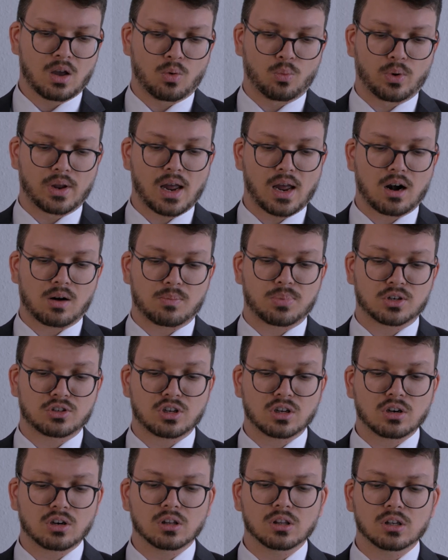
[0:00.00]
We are
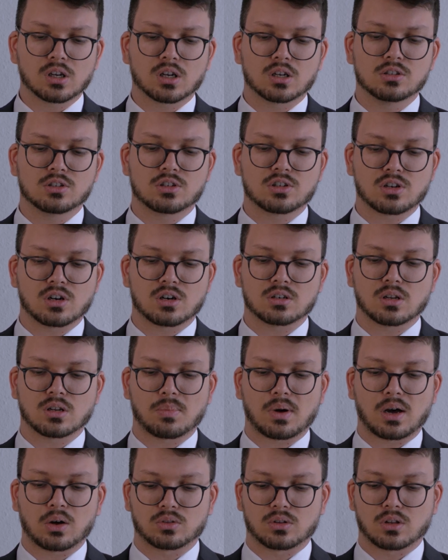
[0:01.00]
particularly concerned
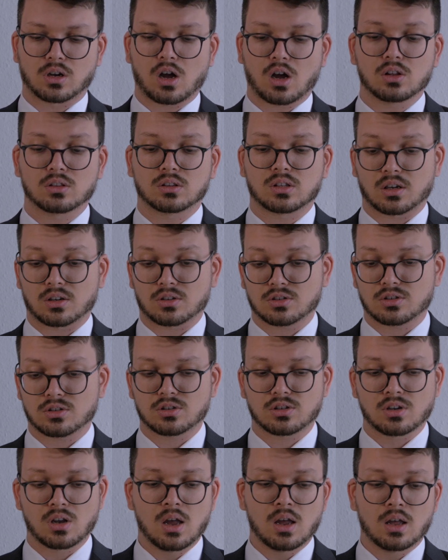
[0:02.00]
about the
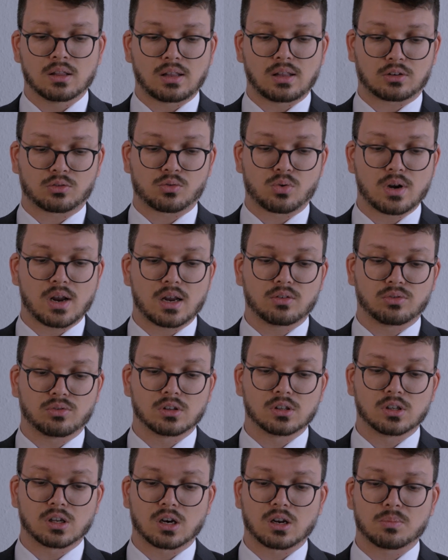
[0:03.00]
contexts that create
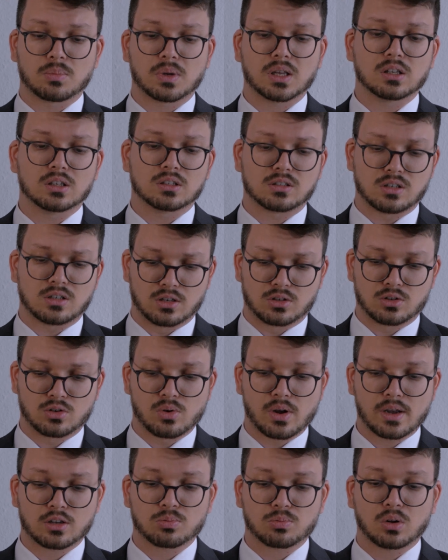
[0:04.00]
vulnerability
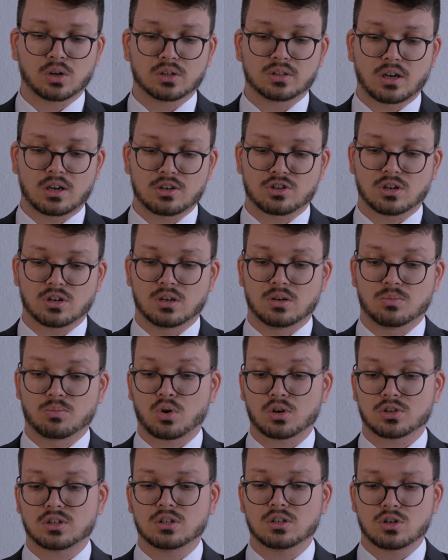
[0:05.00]
to exploitation in
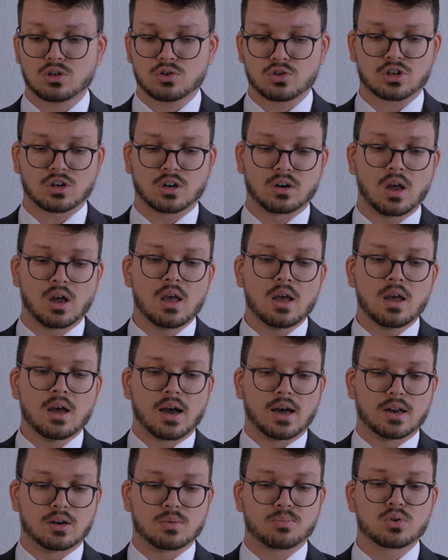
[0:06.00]
prostitution
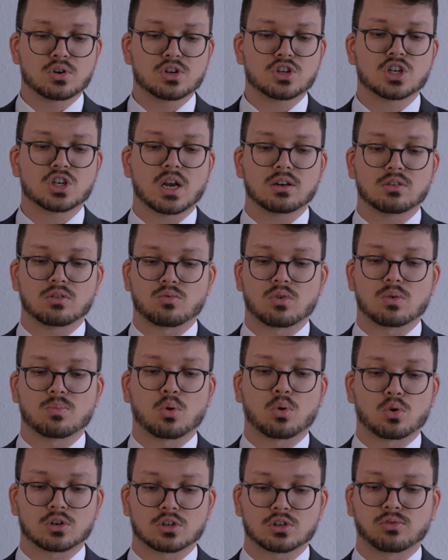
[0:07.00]
and appreciate the
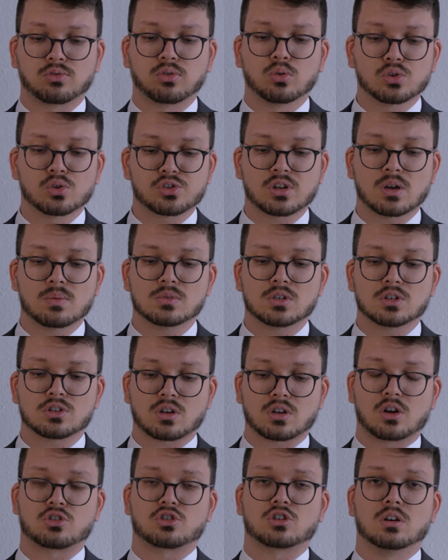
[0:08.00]
report's fulsome
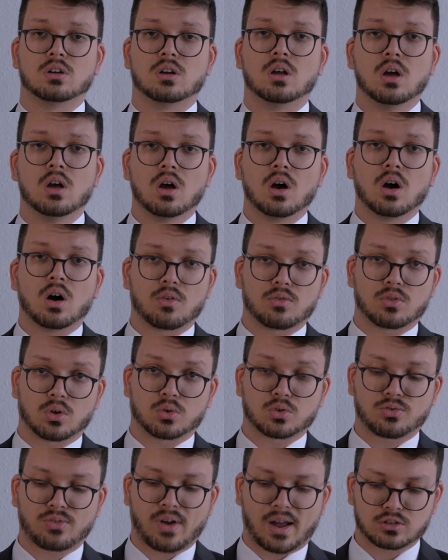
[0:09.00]
discussion of
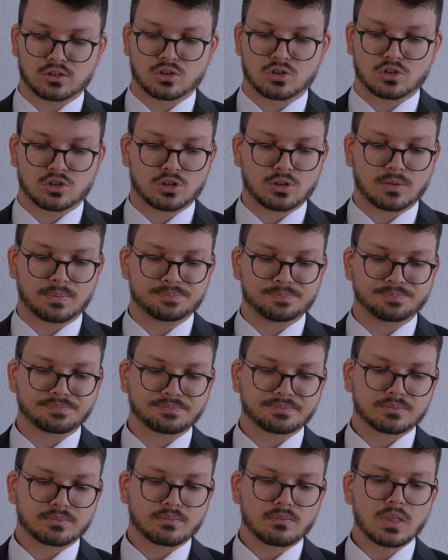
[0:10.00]
those factors.
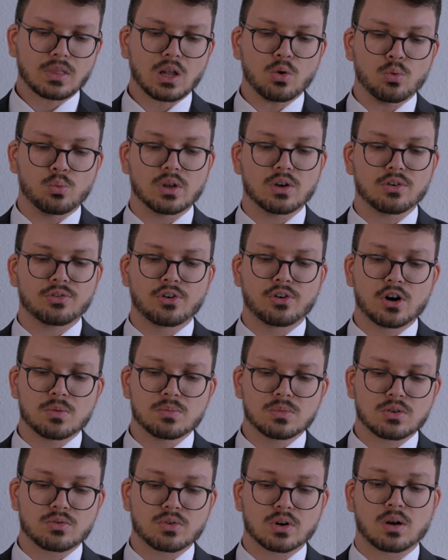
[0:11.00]
We
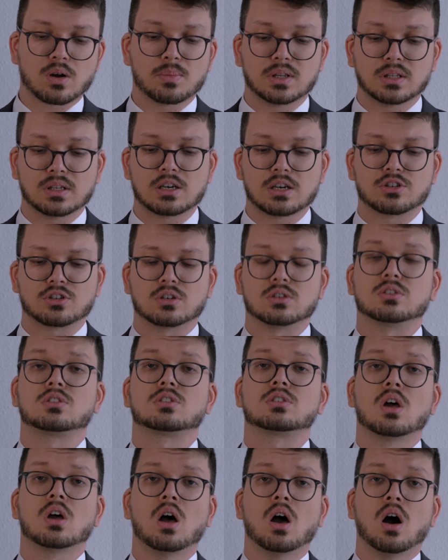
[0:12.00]
affirm the
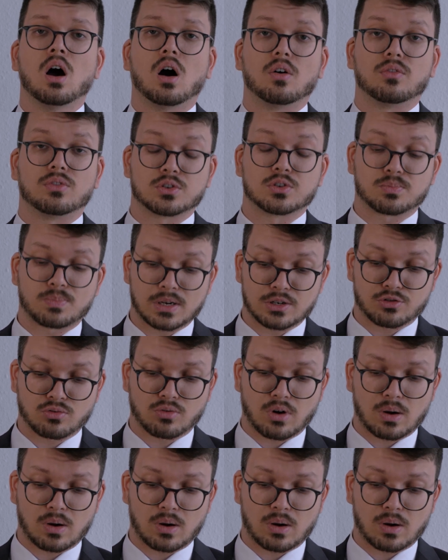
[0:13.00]
recommendations of the Special